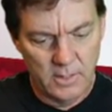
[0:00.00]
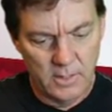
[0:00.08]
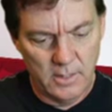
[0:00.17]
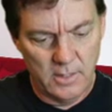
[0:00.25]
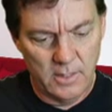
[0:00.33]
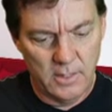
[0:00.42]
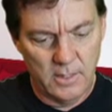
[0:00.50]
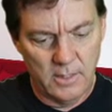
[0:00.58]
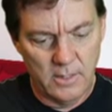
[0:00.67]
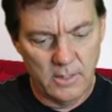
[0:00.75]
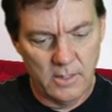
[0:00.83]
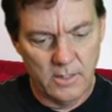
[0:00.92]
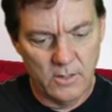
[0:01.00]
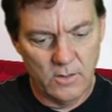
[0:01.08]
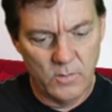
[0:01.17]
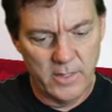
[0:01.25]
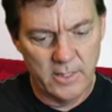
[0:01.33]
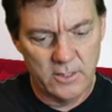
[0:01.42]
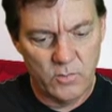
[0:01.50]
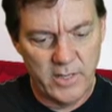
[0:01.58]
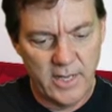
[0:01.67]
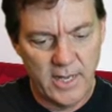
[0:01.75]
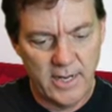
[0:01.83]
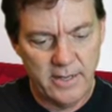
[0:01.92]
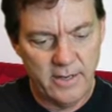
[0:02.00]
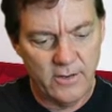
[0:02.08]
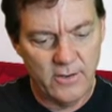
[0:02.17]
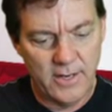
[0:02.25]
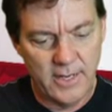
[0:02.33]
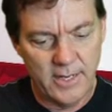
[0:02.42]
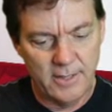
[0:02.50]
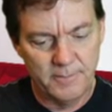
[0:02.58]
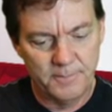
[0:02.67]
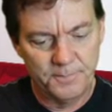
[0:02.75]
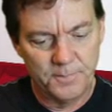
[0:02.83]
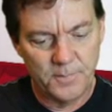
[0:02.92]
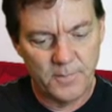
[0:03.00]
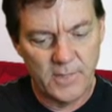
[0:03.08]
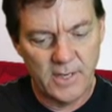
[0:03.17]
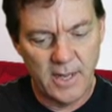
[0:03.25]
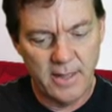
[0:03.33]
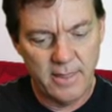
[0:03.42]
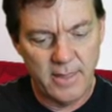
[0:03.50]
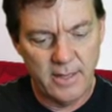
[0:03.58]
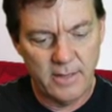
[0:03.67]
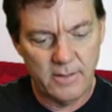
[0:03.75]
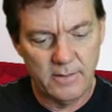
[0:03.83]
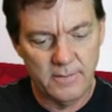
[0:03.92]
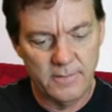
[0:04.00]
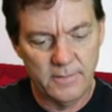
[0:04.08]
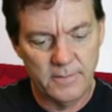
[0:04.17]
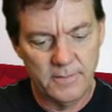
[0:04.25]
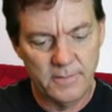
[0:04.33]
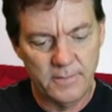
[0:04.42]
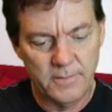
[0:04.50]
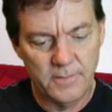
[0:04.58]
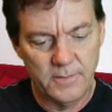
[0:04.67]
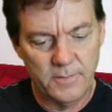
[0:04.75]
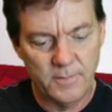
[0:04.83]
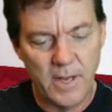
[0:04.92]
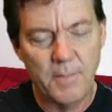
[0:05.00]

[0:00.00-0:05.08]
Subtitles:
Oh, what else we got here? I think my